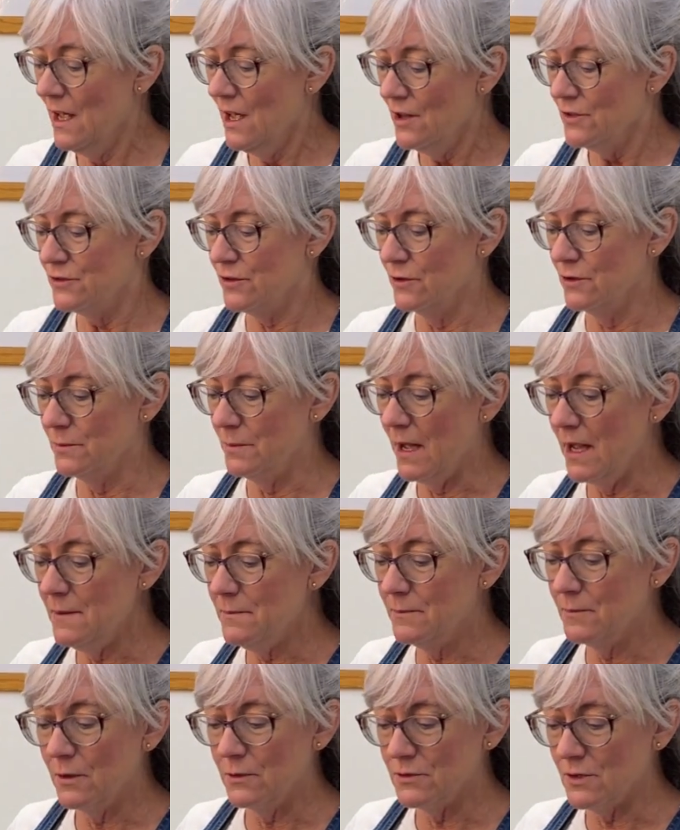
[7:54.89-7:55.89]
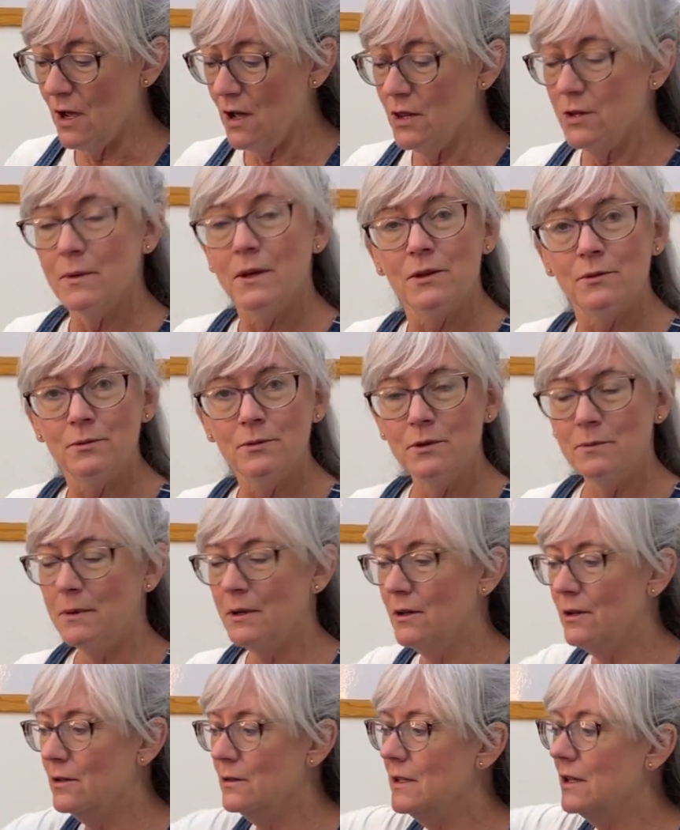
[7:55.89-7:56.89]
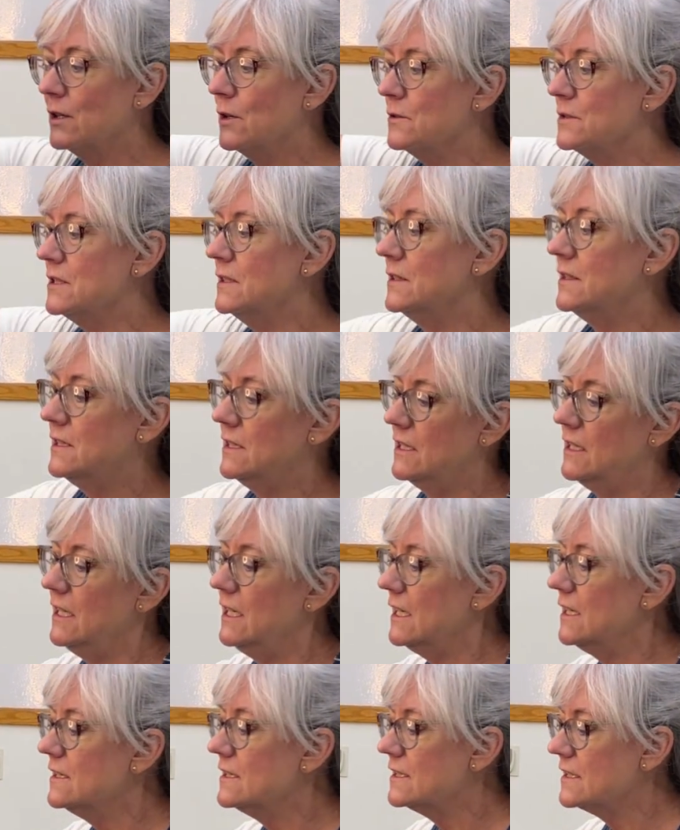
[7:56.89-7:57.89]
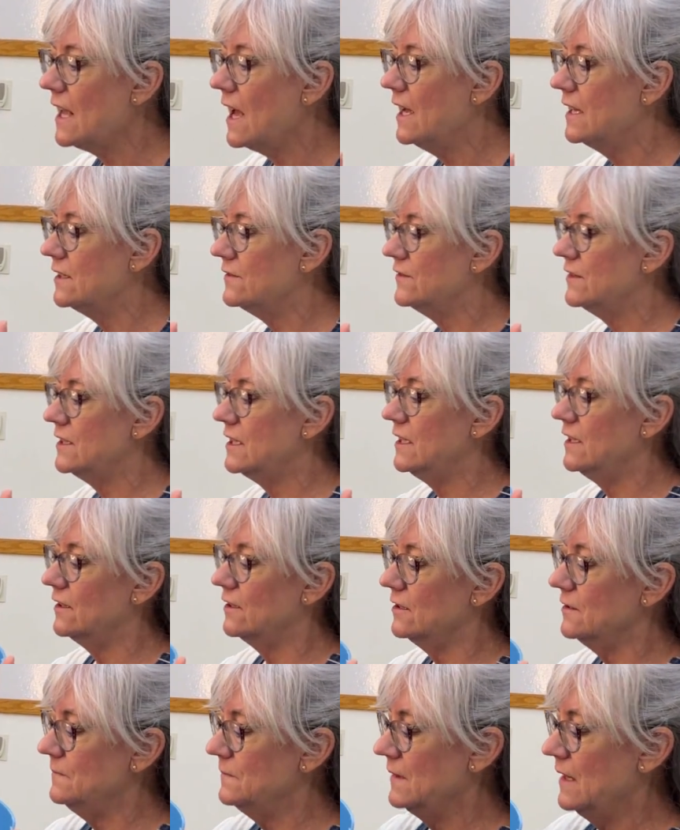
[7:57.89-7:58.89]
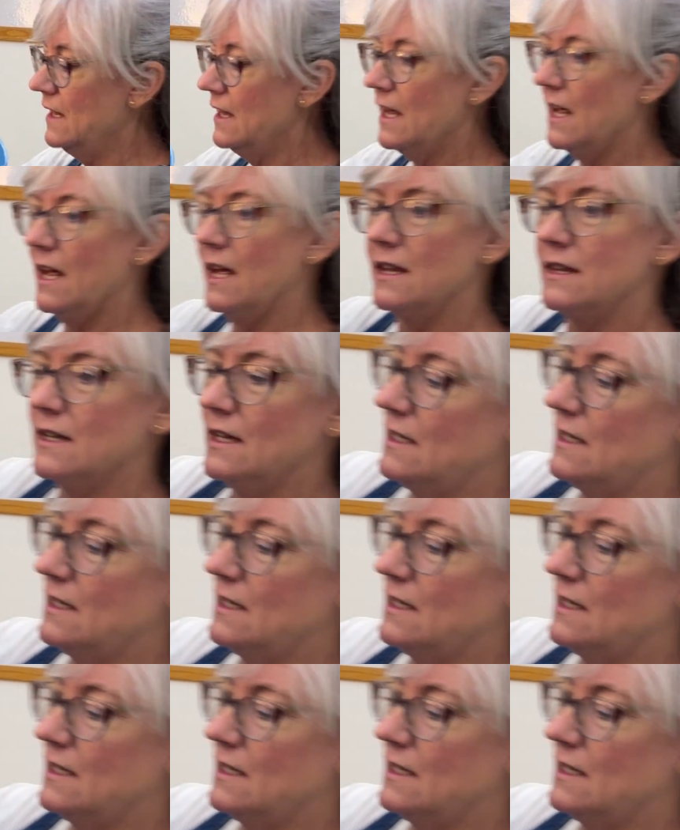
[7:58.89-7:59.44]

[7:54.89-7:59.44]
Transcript: So the pipe goes all the way through the barrel, it goes into the inside of it here, and